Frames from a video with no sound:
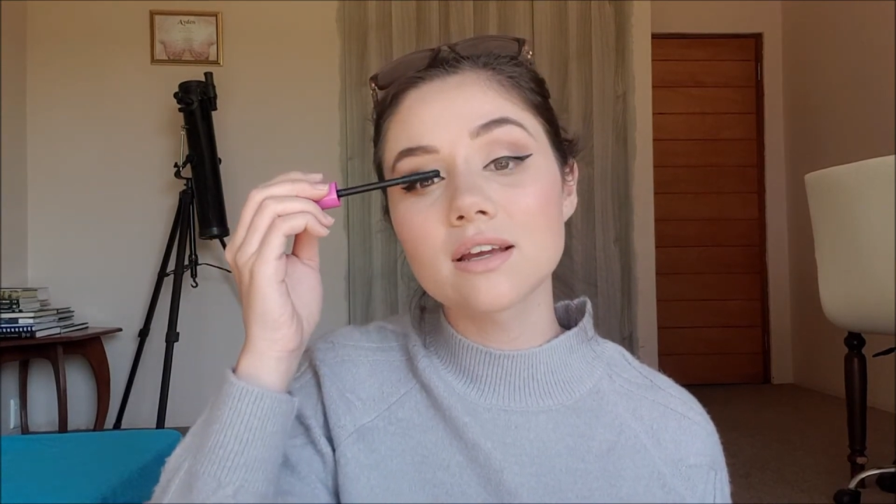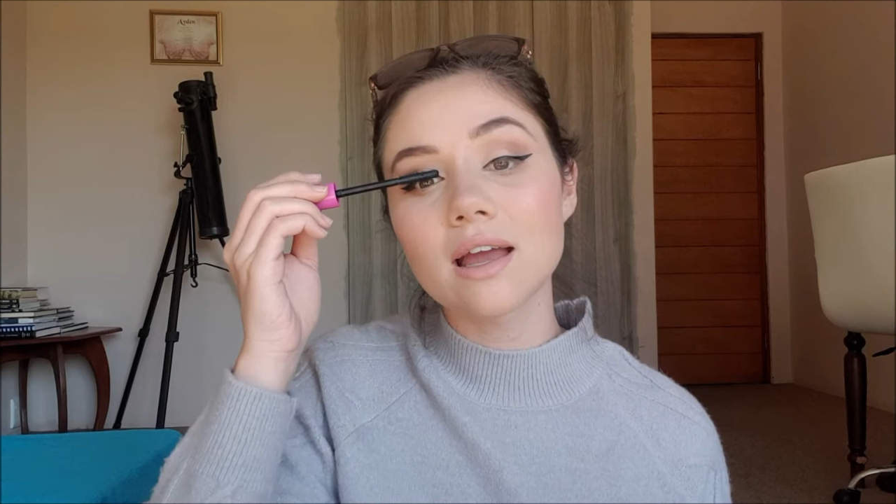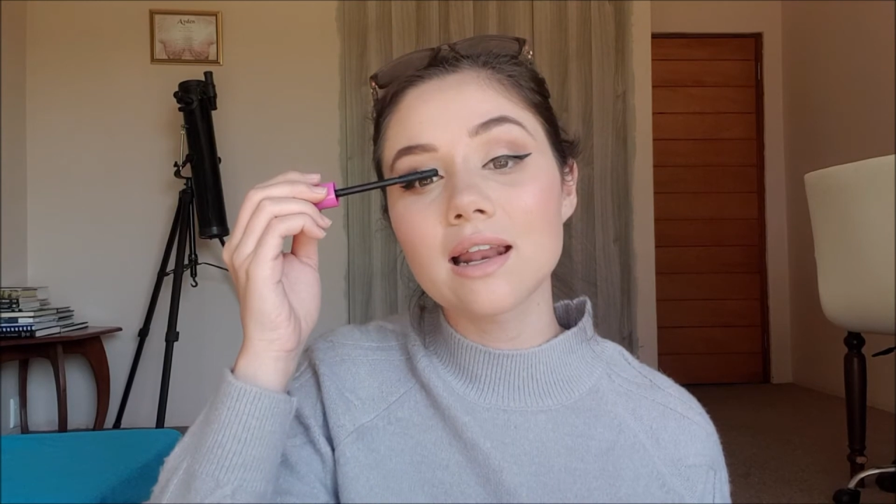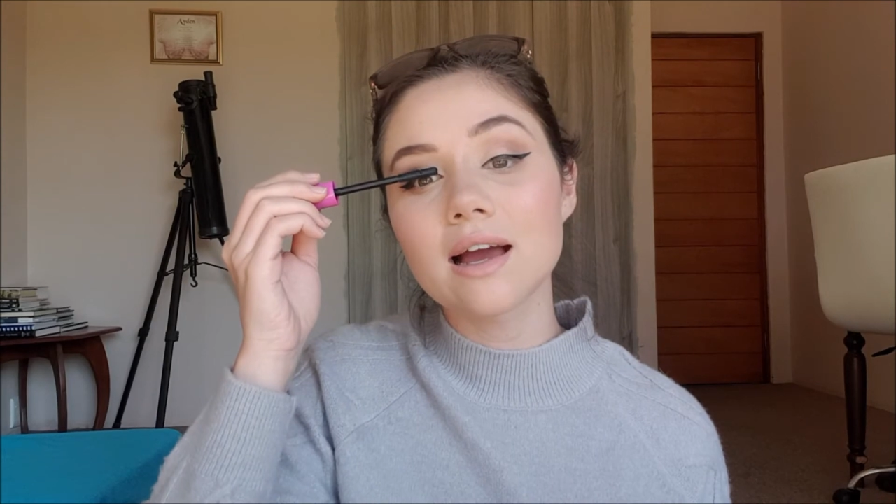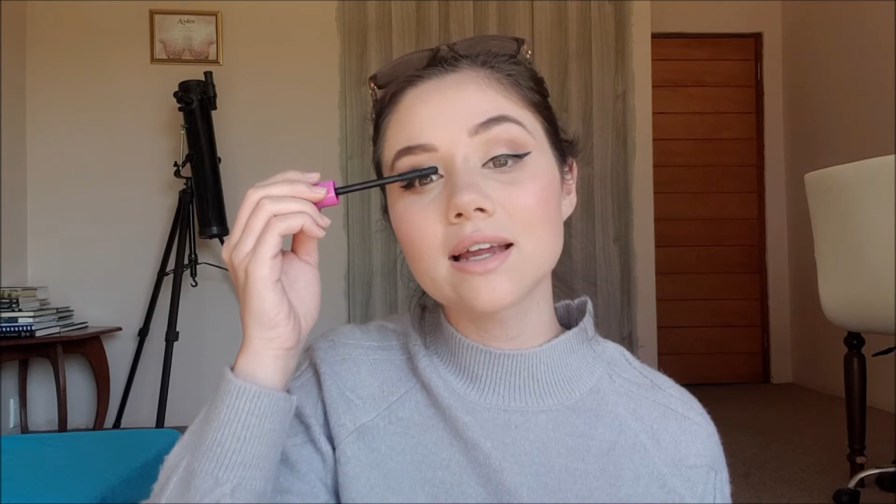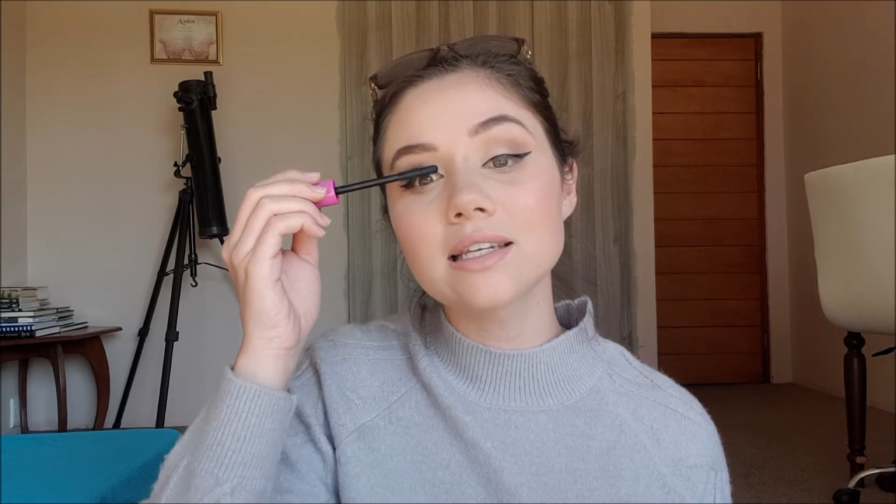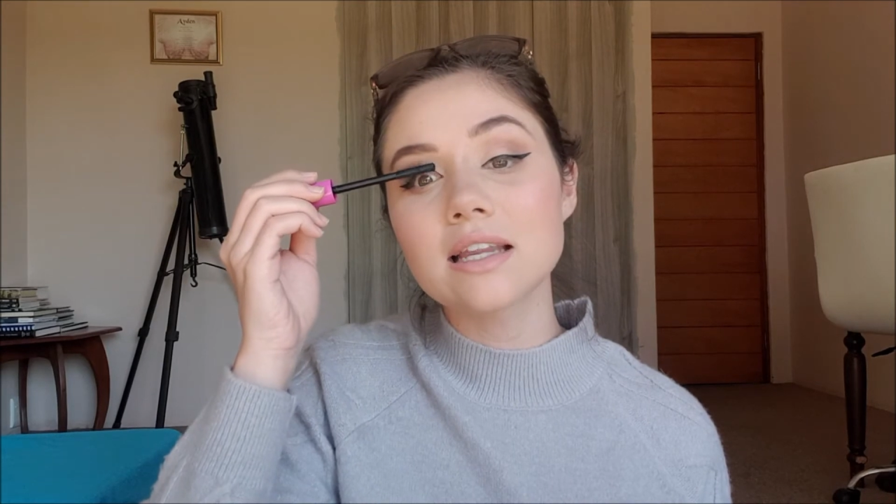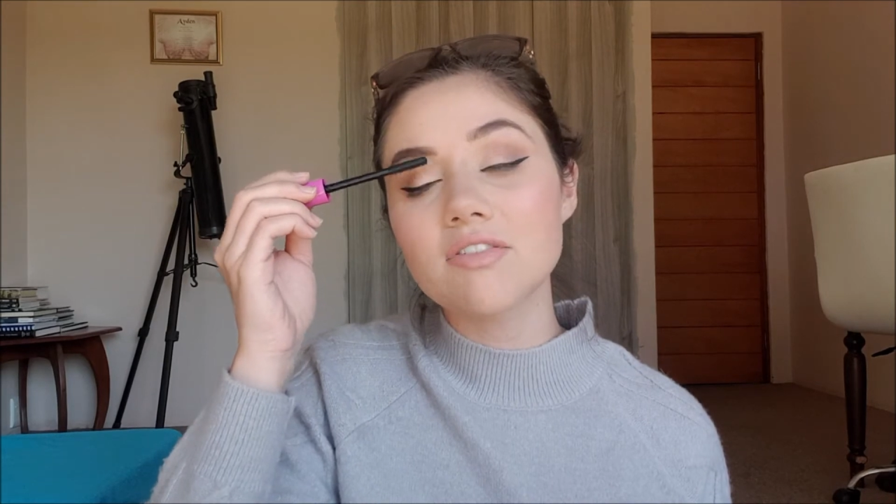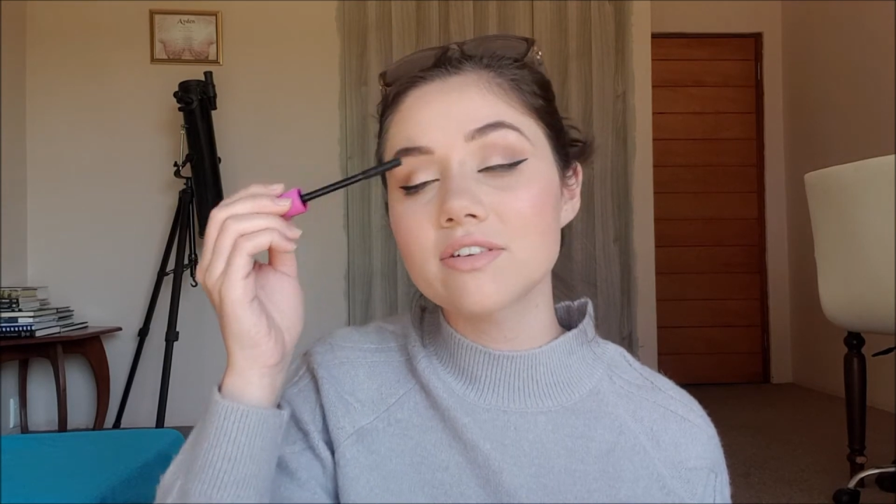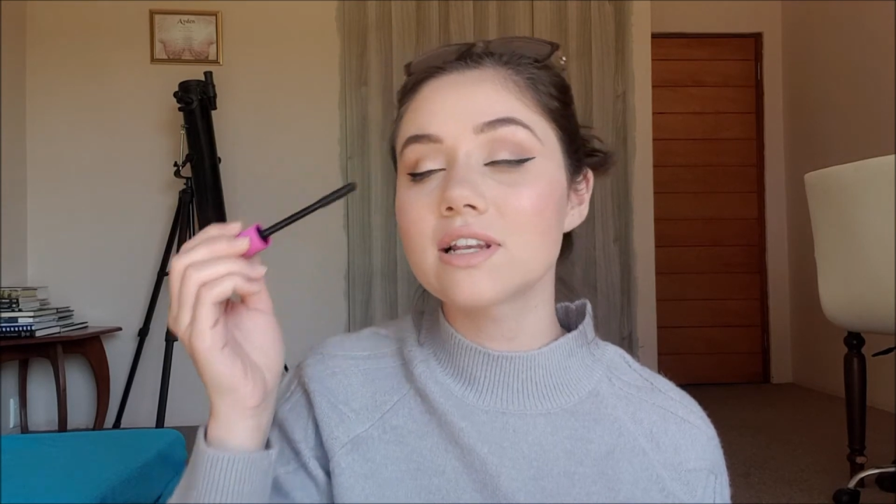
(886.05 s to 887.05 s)
and I
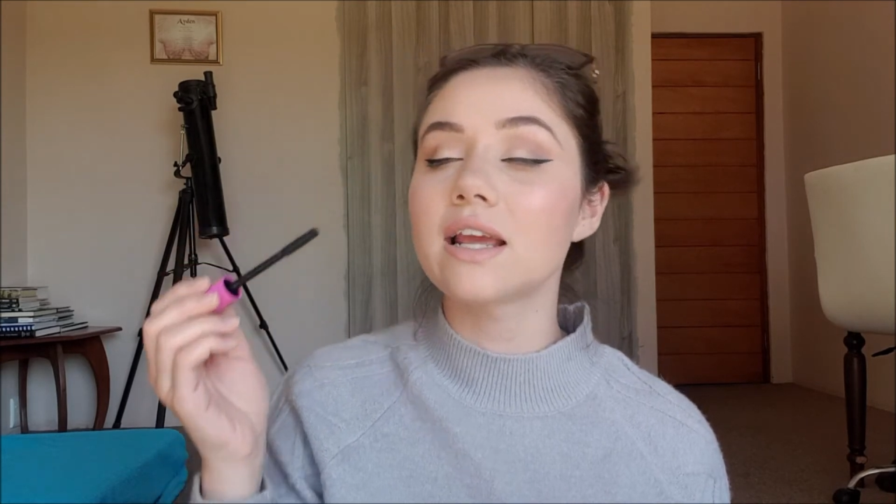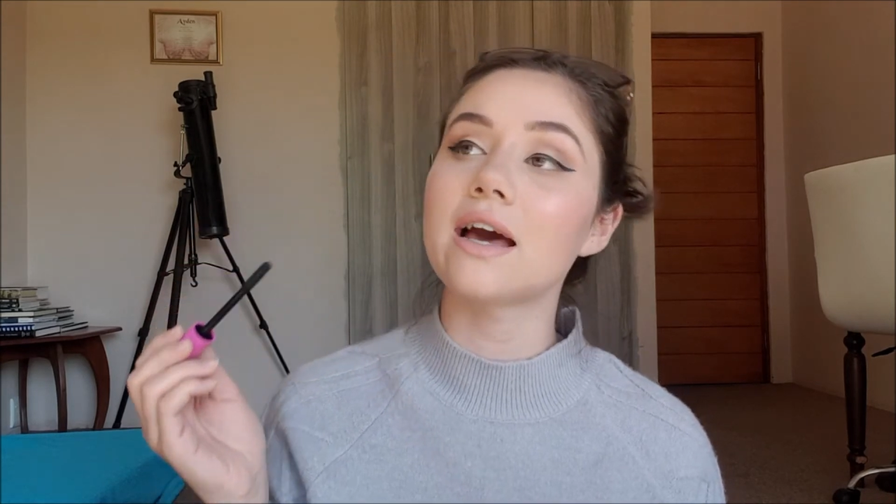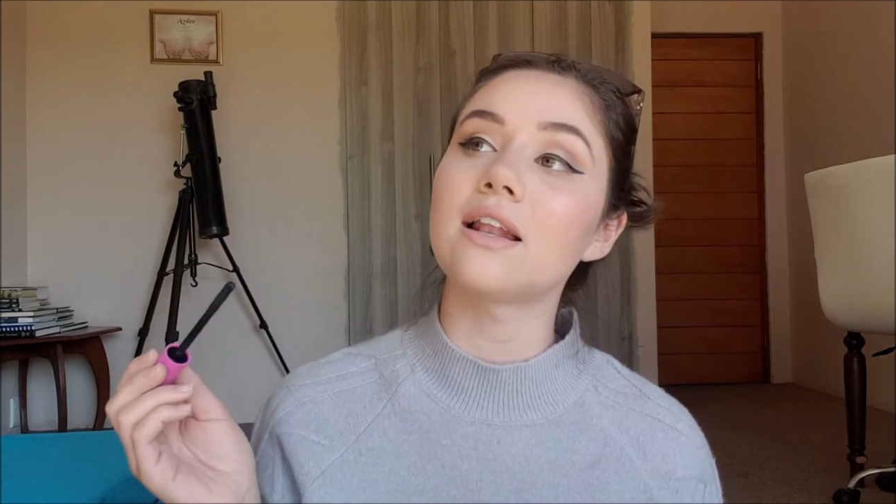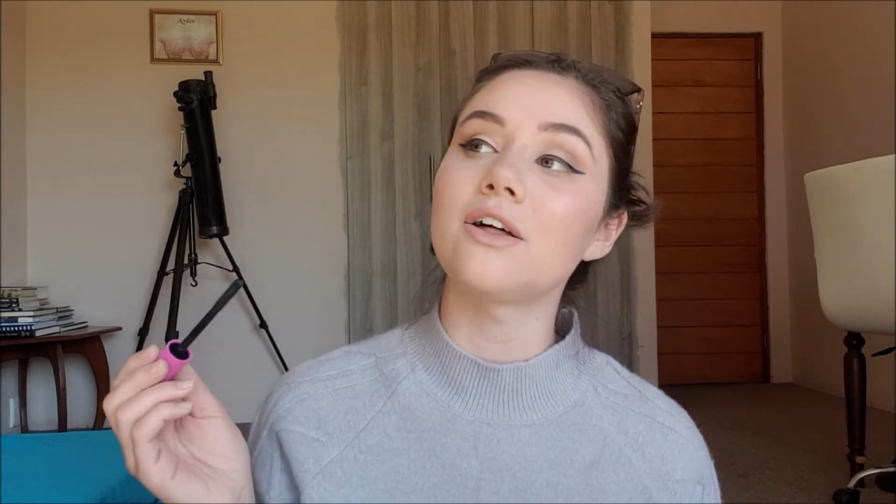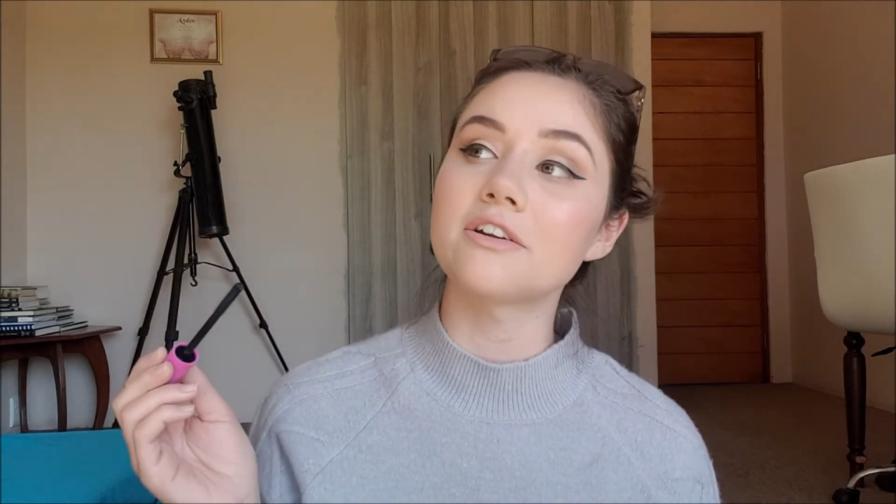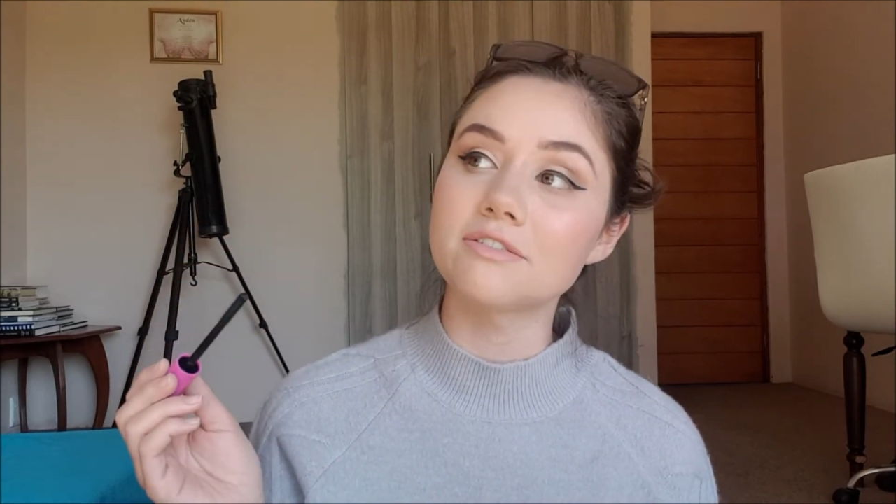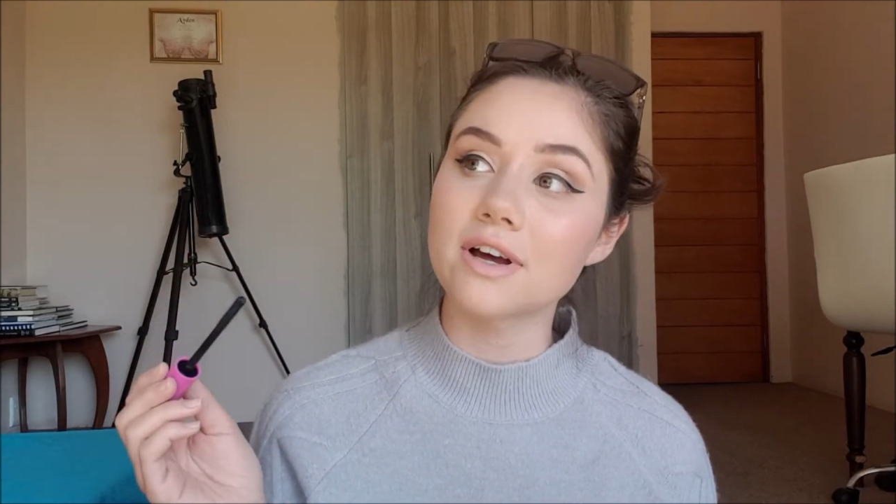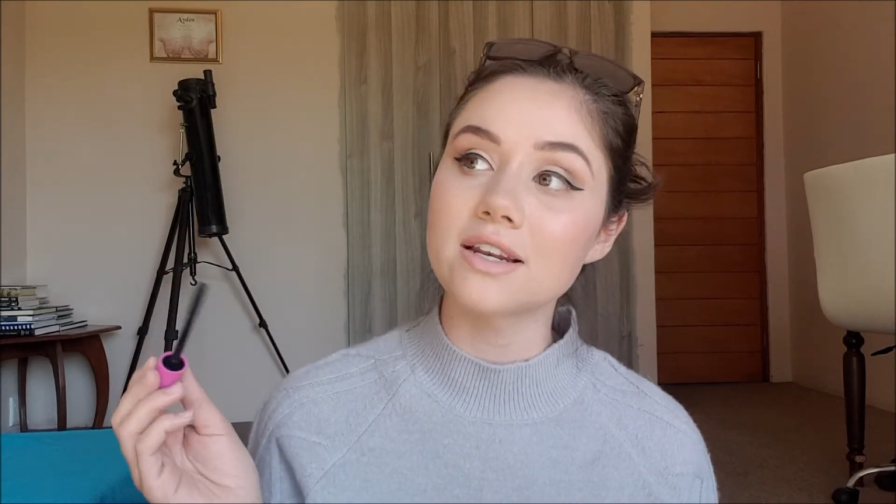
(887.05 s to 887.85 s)
definitely had a lot of fun.